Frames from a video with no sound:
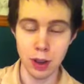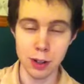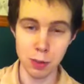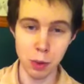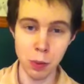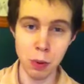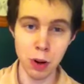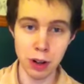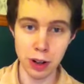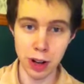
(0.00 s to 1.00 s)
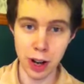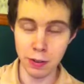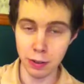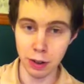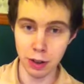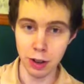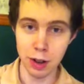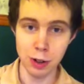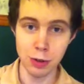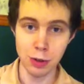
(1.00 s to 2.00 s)
It's more important than ever
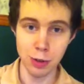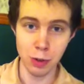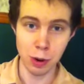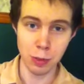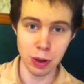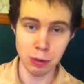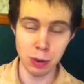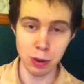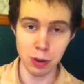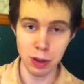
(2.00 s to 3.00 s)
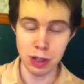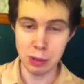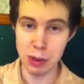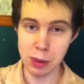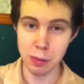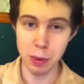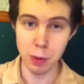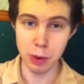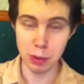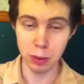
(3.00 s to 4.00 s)
to inform people, to make more
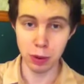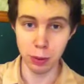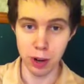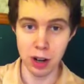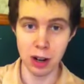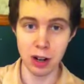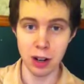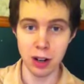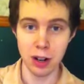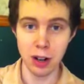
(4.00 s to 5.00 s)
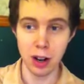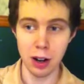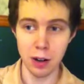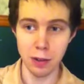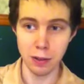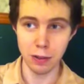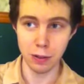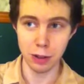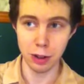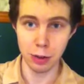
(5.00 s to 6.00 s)
people aware of,
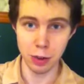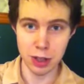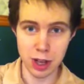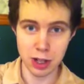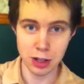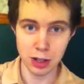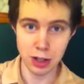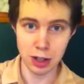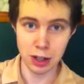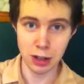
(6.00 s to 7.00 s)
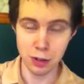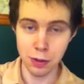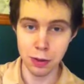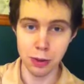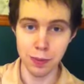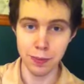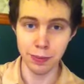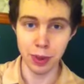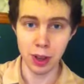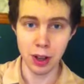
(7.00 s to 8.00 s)
you know, what's actually in their food.
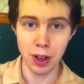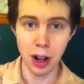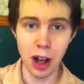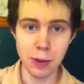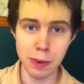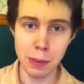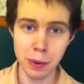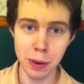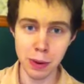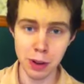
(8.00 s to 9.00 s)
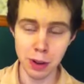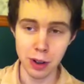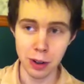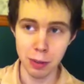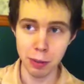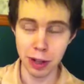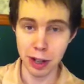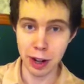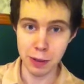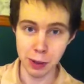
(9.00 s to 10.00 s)
A lot of people might
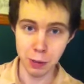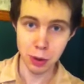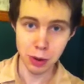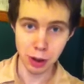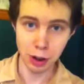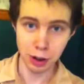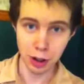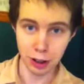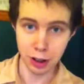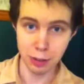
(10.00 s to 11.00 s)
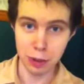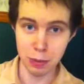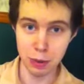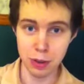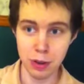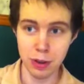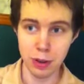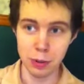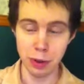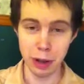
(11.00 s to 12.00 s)
not have a computer. A lot of people
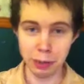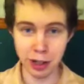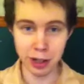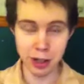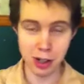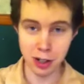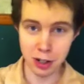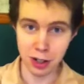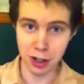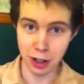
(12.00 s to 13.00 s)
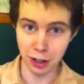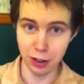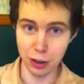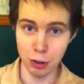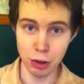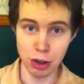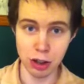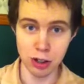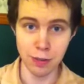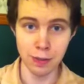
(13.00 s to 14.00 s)
might not be interested in health and
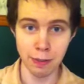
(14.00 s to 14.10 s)
nutrition,